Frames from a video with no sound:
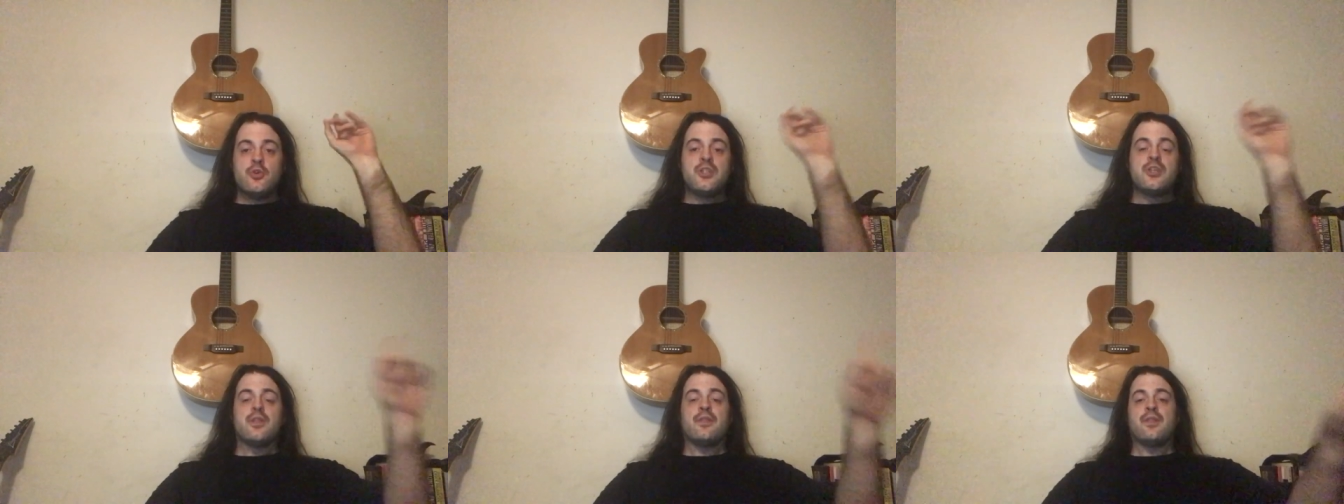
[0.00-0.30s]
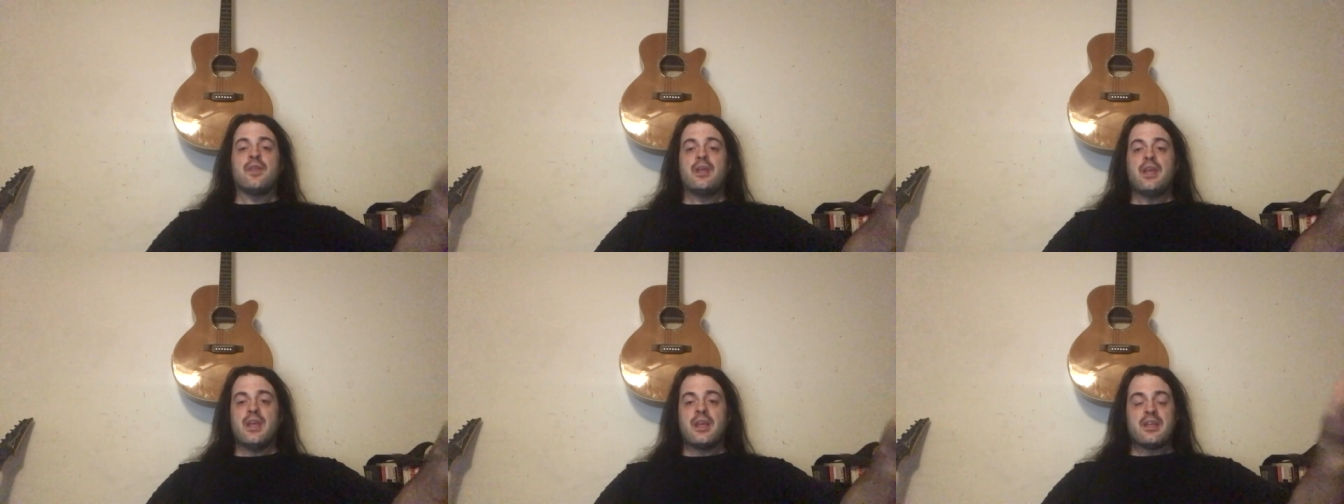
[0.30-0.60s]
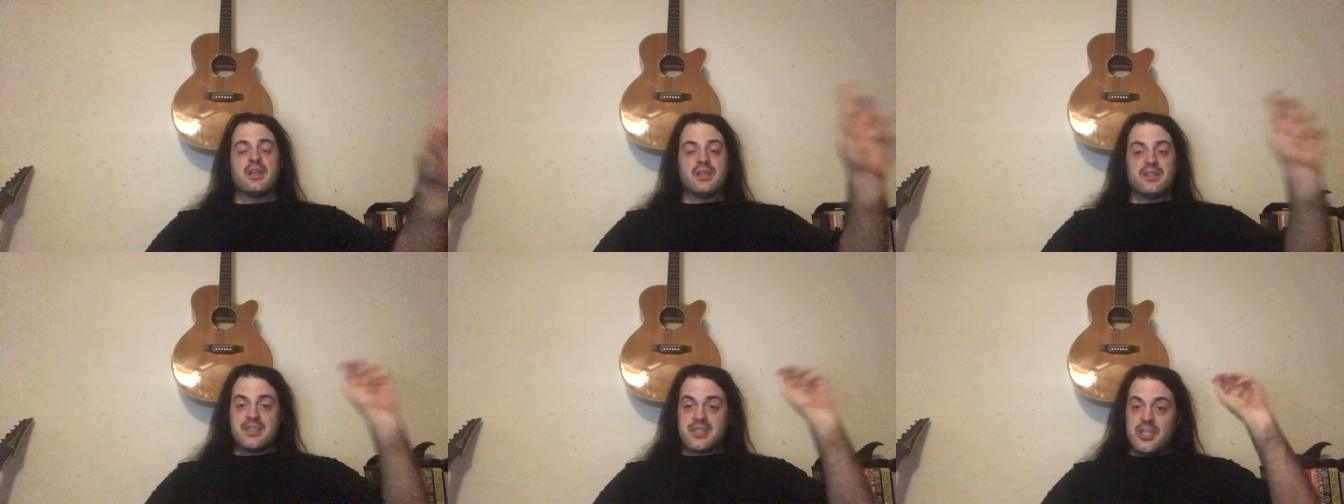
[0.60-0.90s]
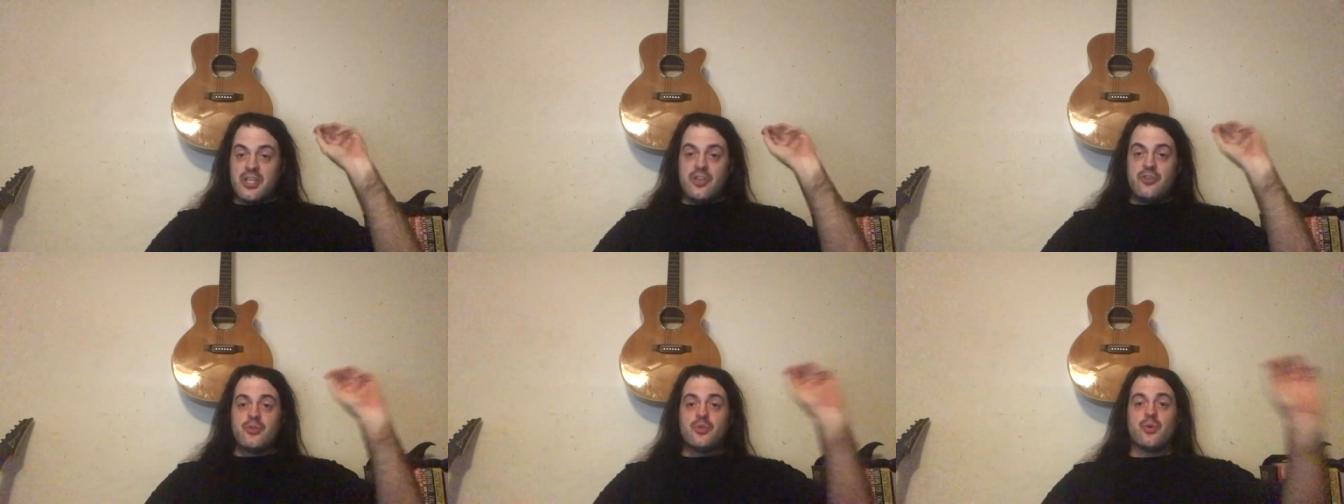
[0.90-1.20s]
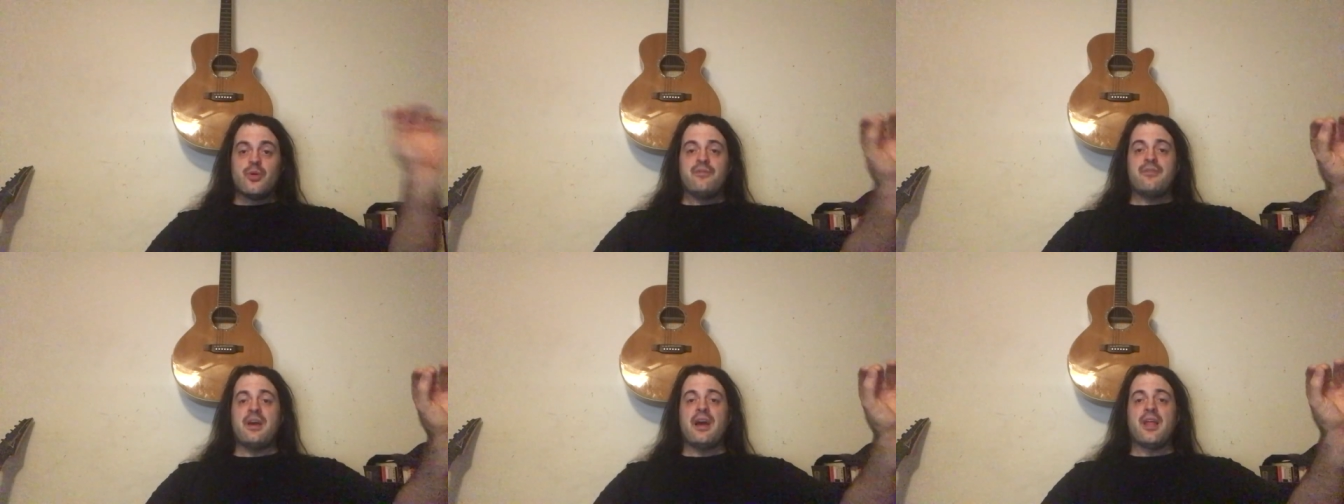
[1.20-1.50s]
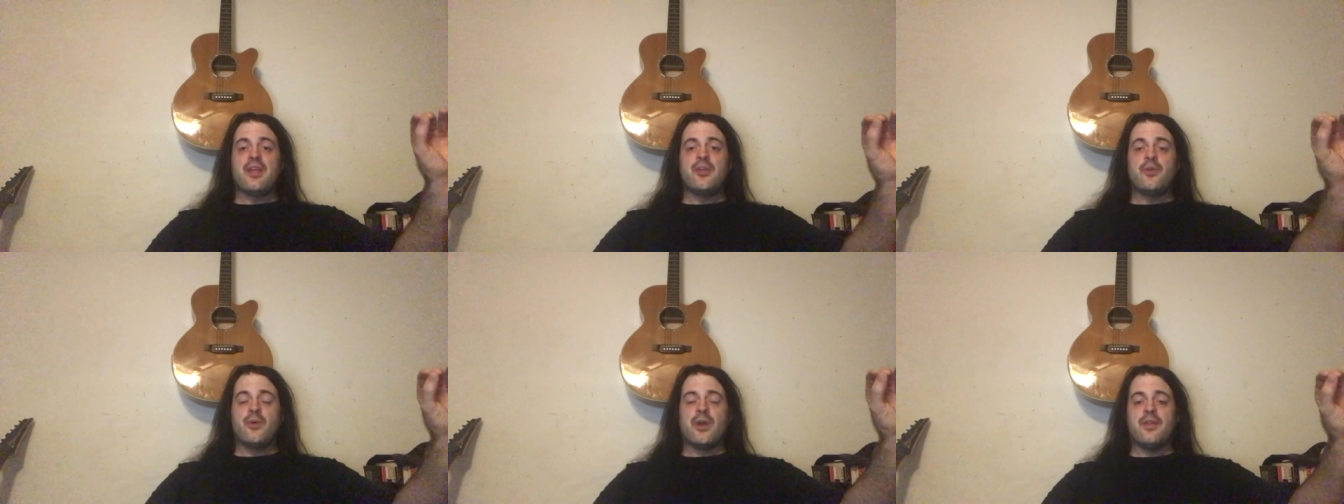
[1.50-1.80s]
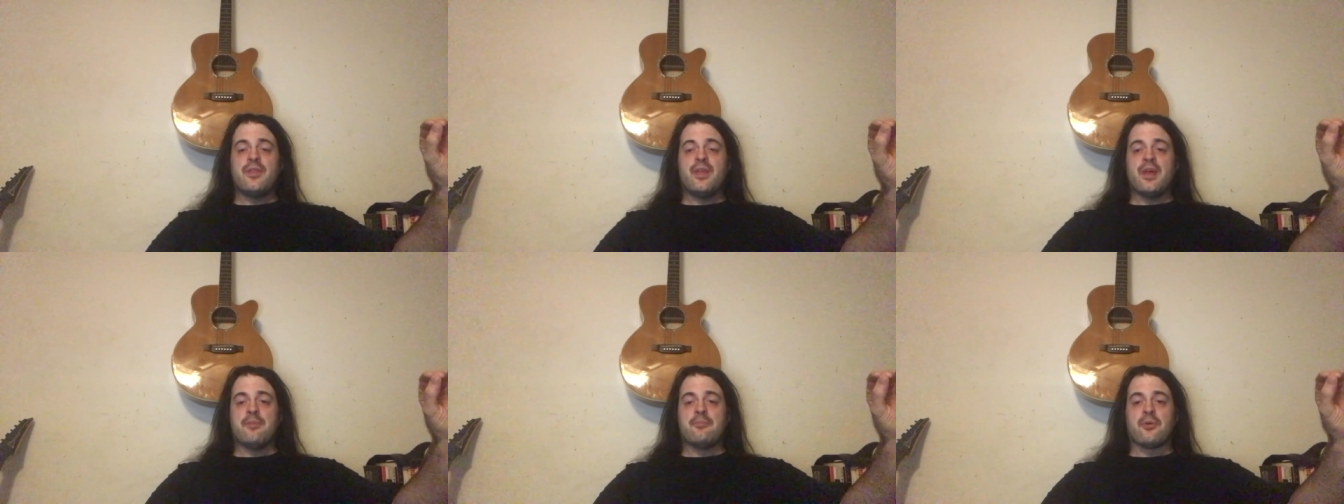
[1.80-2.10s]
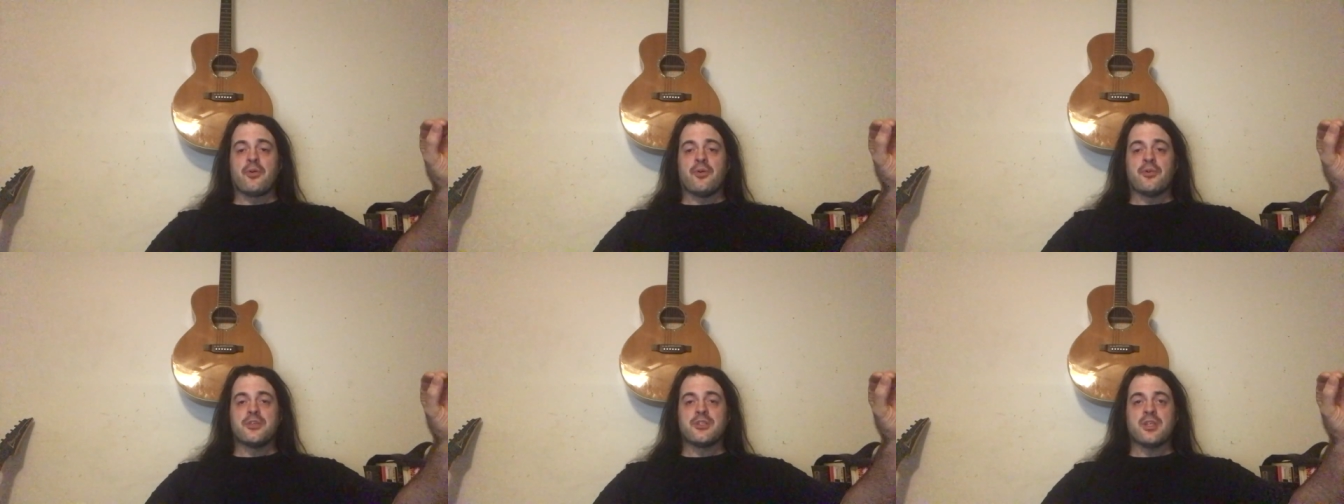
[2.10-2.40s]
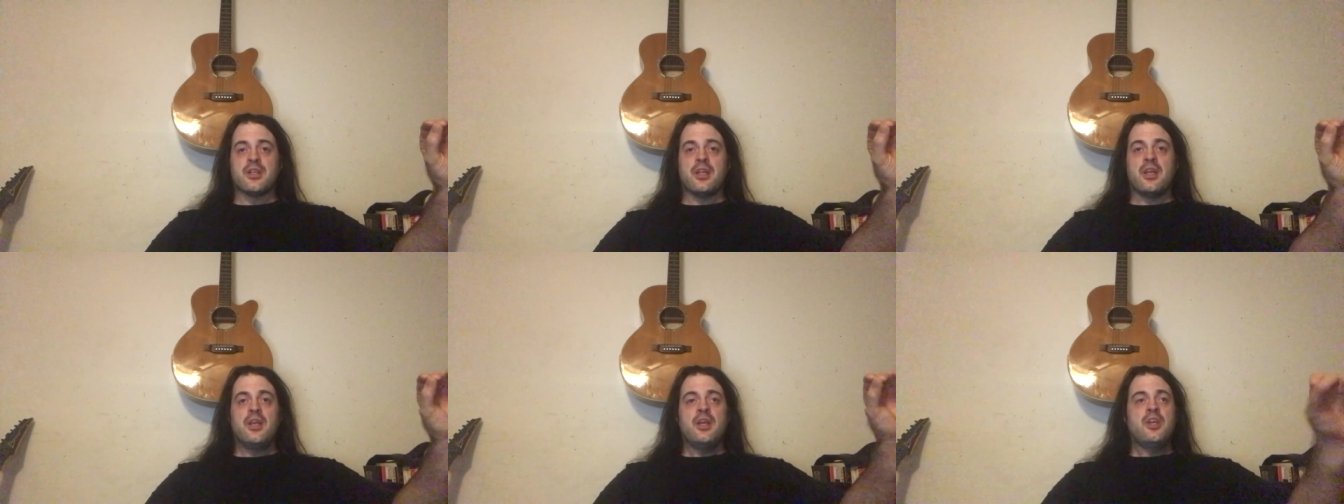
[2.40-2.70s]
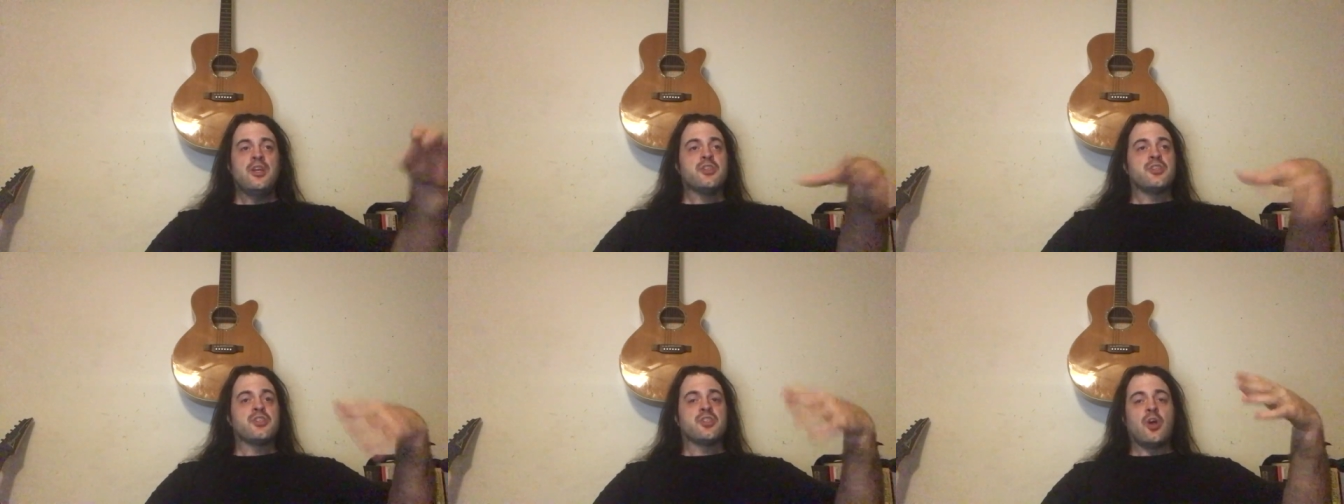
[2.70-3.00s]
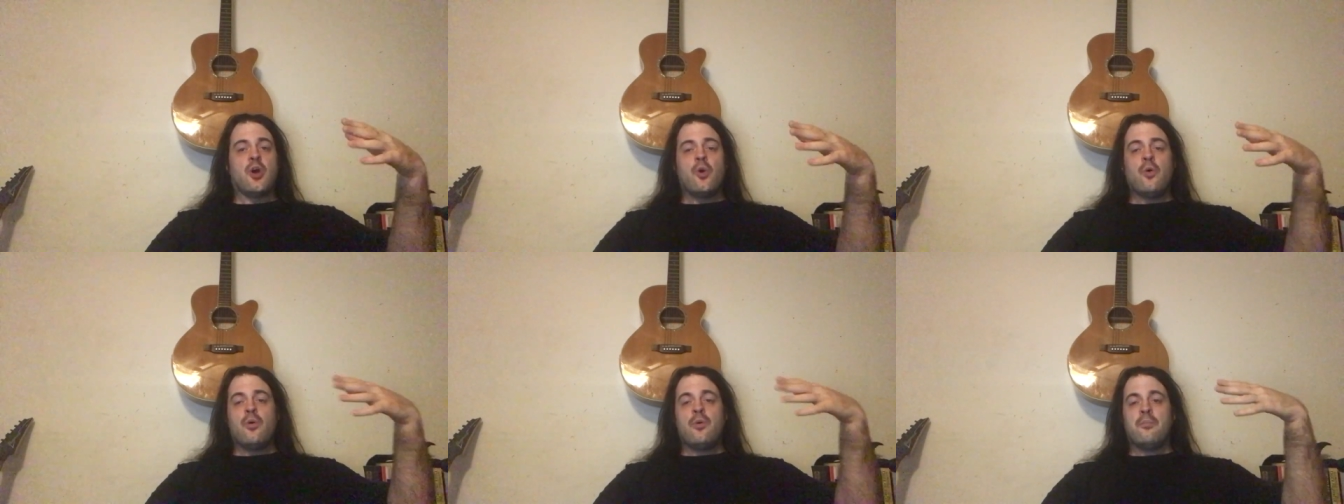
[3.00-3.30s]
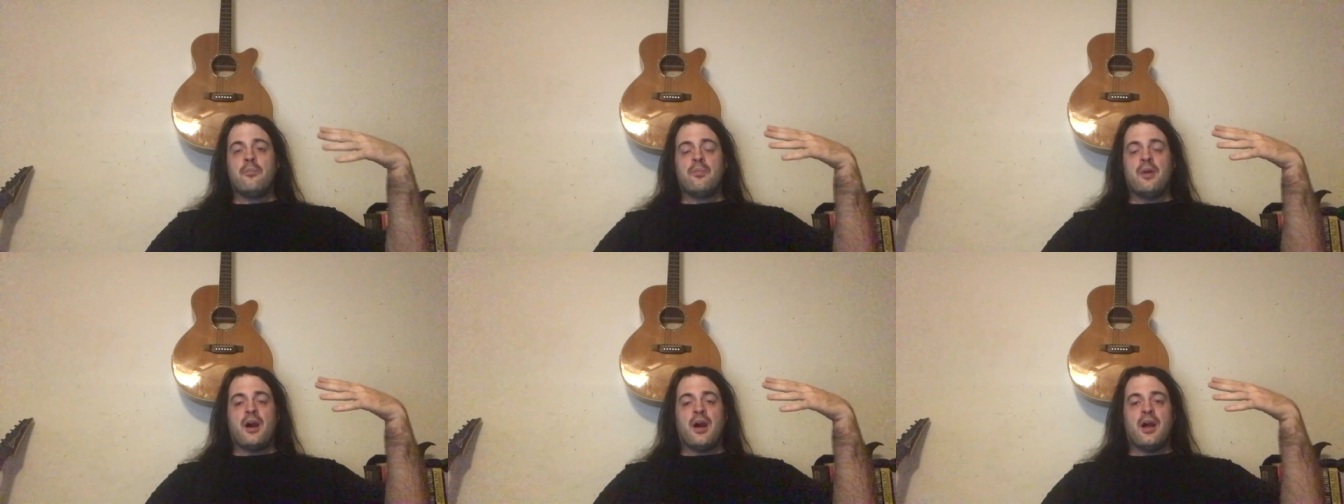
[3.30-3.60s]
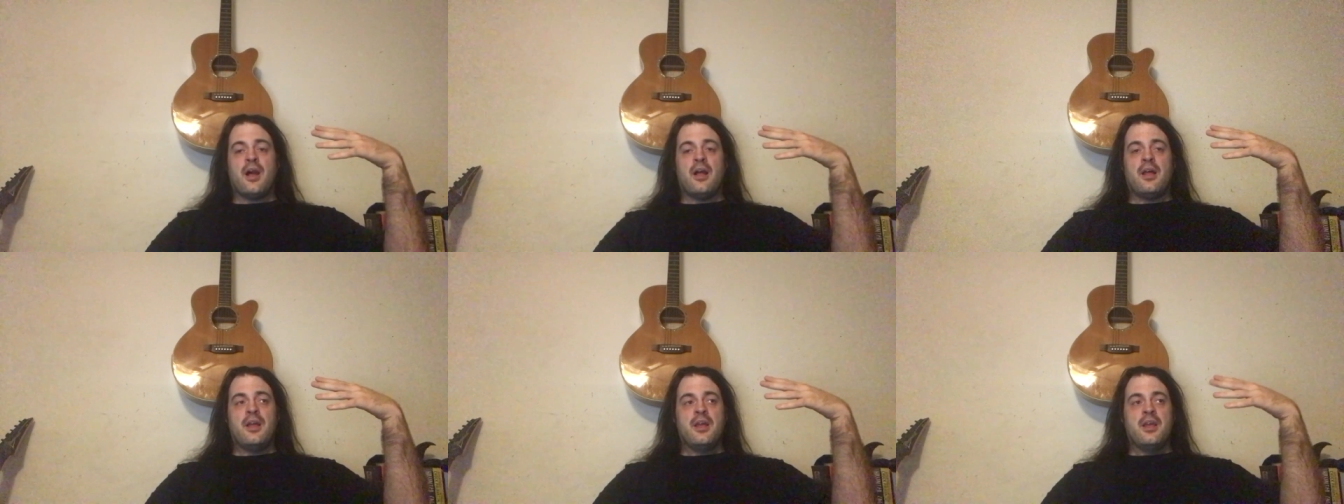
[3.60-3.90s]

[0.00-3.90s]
to think and continue to evaluate that person. So, uh,